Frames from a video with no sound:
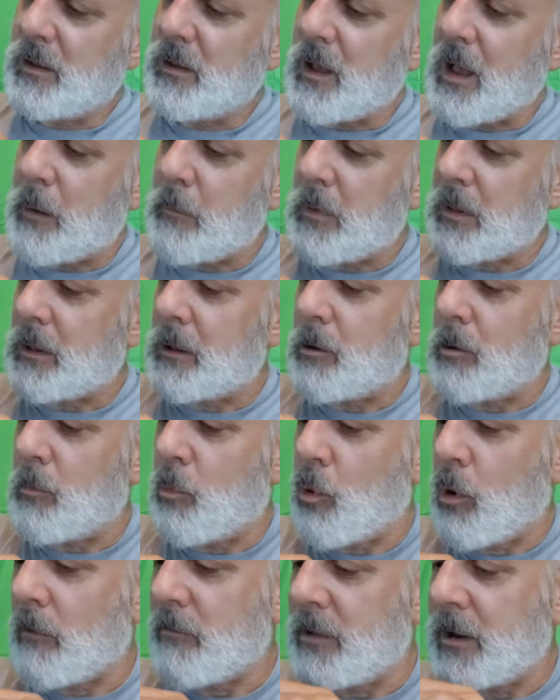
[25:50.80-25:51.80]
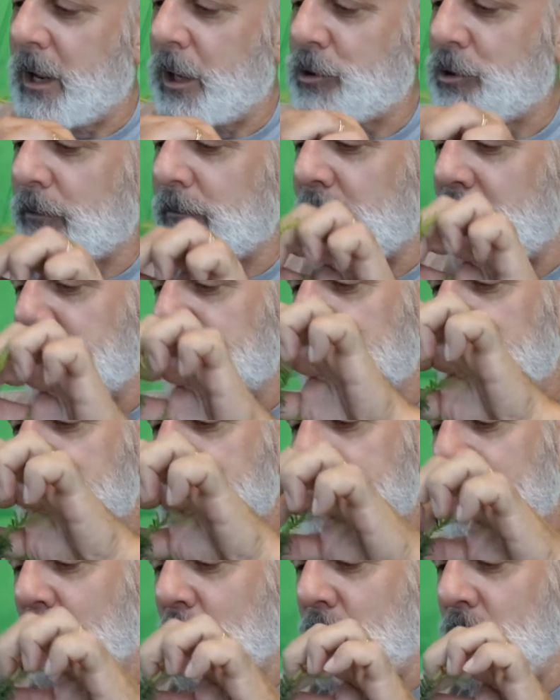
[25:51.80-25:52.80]
I'm a little more of an introvert than
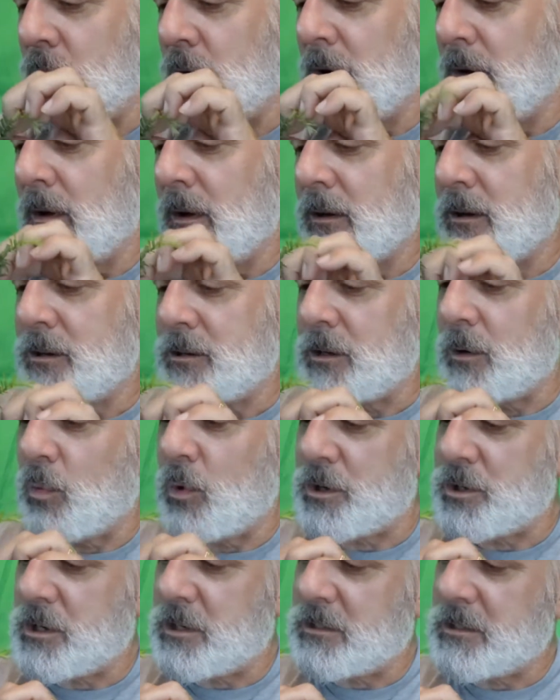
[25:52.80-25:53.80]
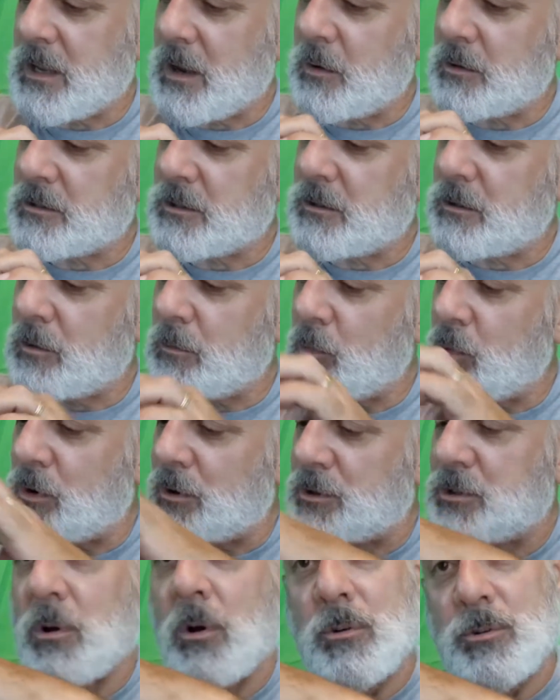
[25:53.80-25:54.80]
she wishes I was a little more
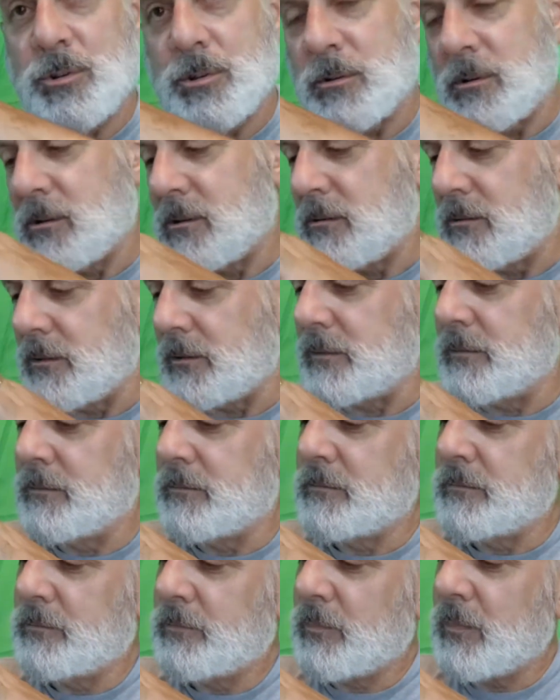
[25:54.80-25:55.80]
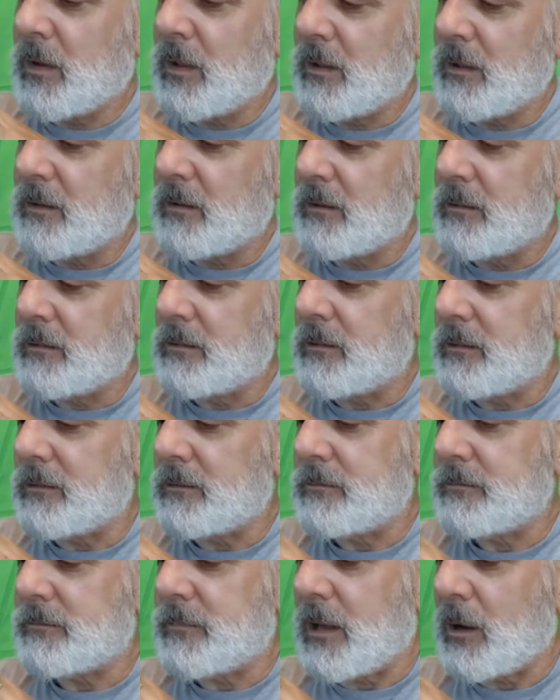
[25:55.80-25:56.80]
social, and
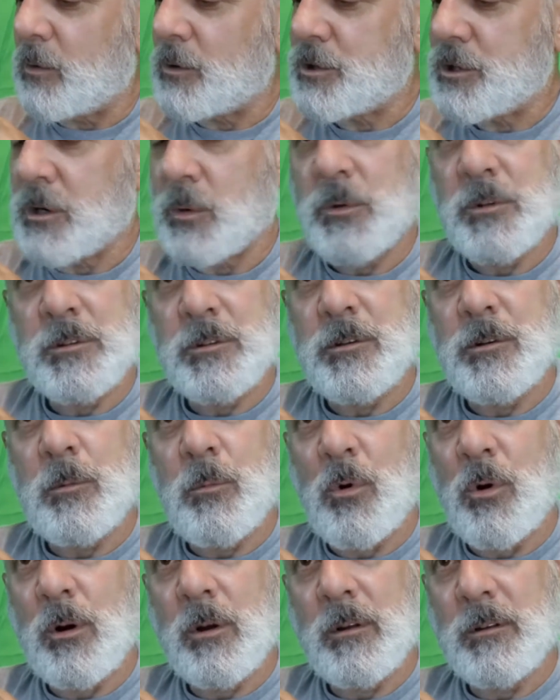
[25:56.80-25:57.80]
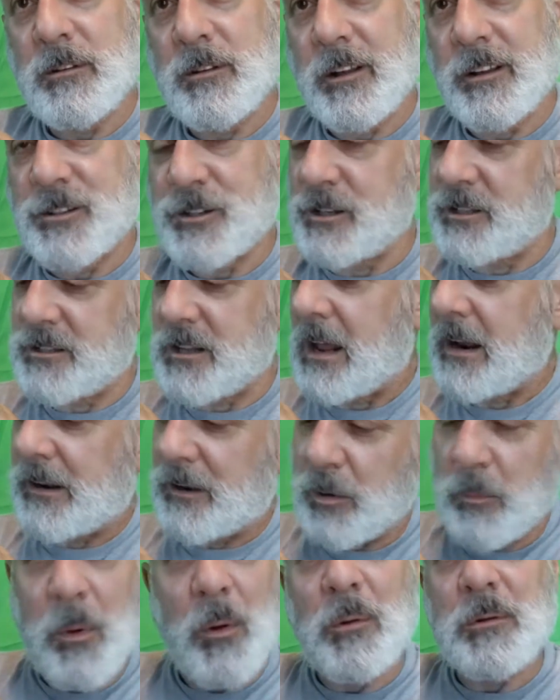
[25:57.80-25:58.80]
I wish she was a little more, like, she's not
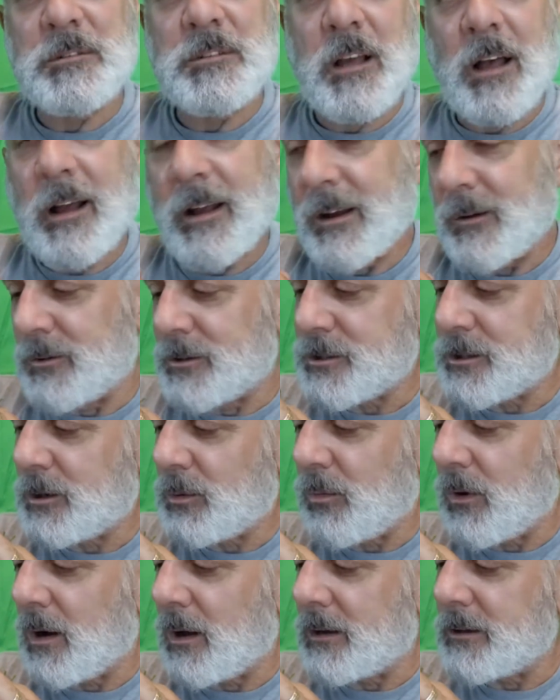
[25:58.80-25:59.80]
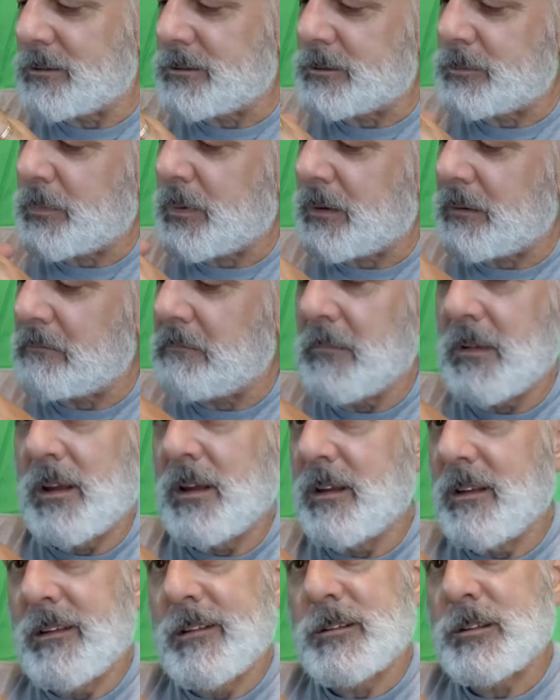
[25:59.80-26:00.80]
into bonsai. I wish she was, but
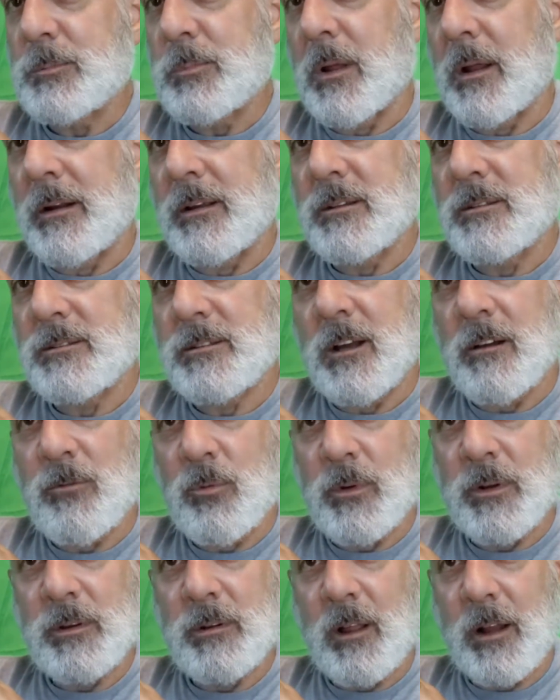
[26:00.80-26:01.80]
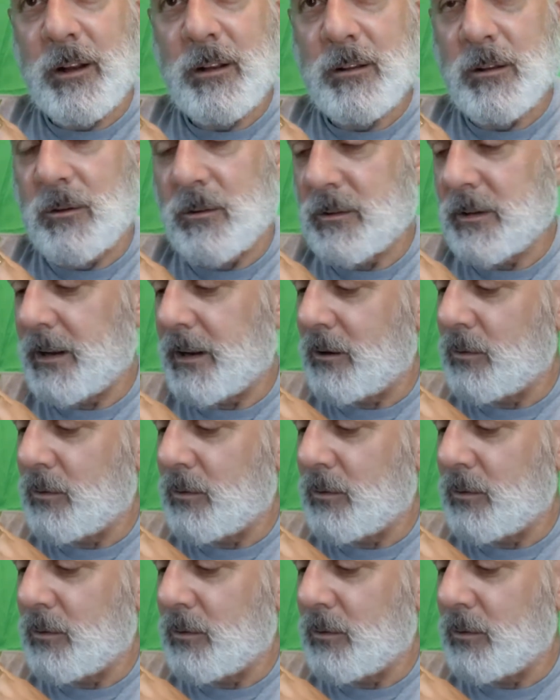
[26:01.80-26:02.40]
there's plenty of stuff we like to, we